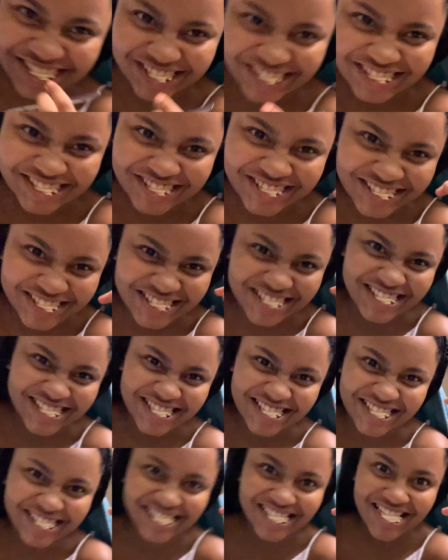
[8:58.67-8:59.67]
Swallow
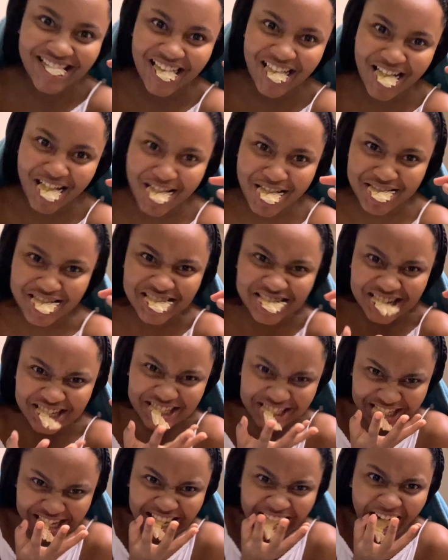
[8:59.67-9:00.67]
it, little
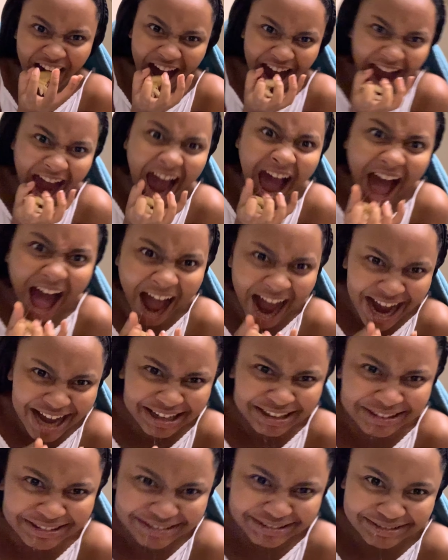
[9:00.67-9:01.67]
baby.
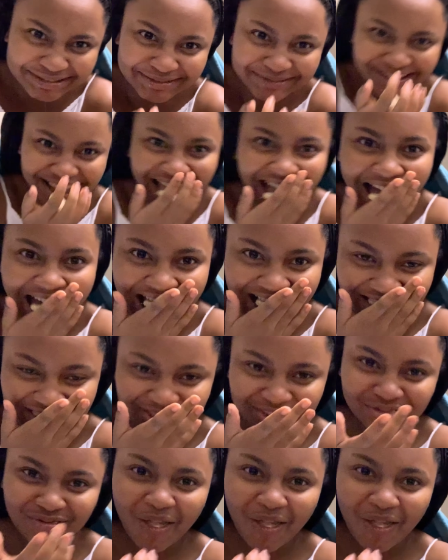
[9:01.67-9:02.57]
It's nasty.